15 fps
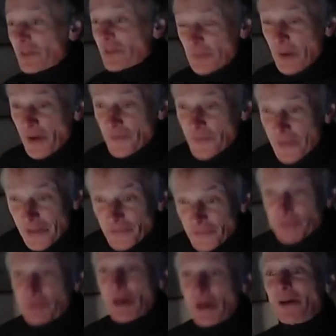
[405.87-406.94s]
So else
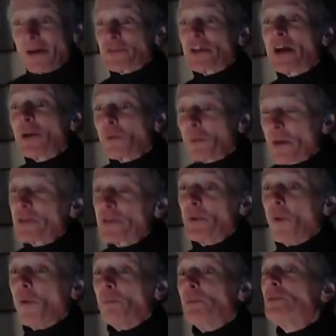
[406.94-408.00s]
you can't tell whether
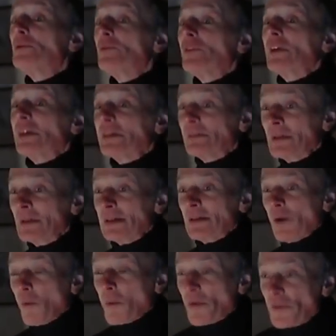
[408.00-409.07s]
you're moving
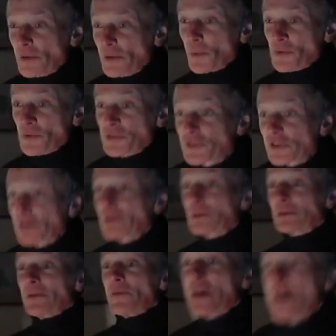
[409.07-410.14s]
or whether you're
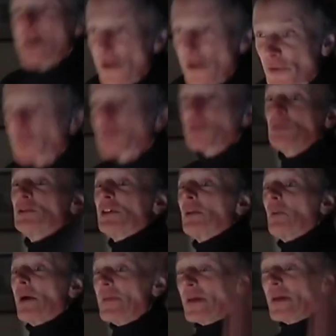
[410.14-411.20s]
still and the Earth's shooting
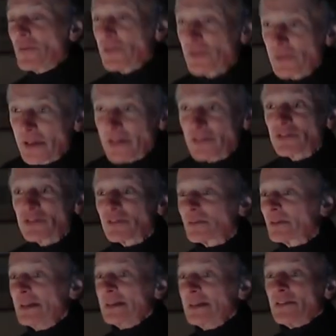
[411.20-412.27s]
away in the other direction.
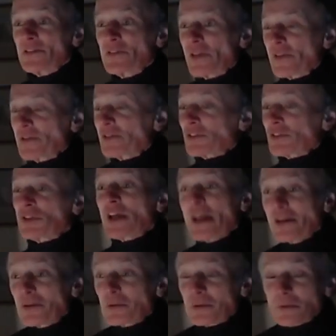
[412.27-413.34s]
There's nothing to
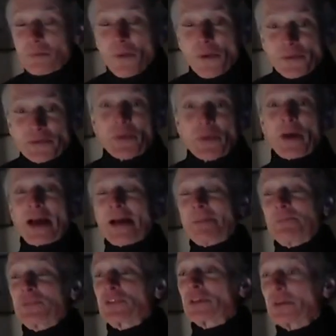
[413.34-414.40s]
tell what your
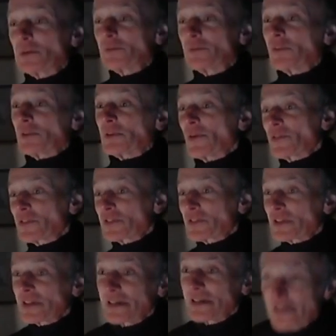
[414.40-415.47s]
absolute
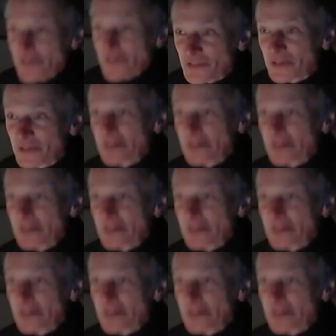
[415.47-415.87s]
velocity is.